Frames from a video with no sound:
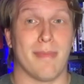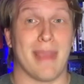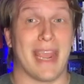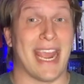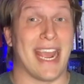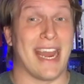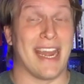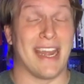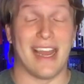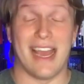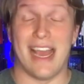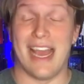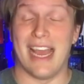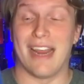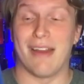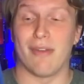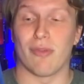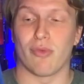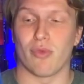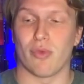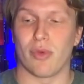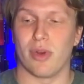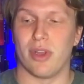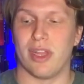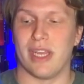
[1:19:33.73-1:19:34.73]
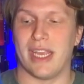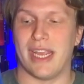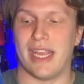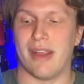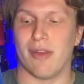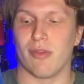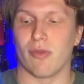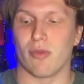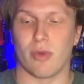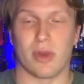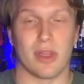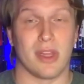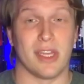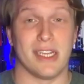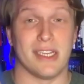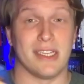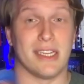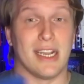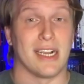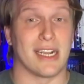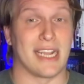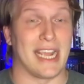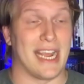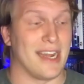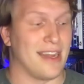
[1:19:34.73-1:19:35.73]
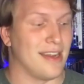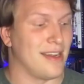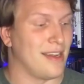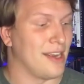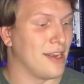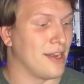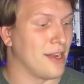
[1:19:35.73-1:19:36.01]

Man, I really, really dug it.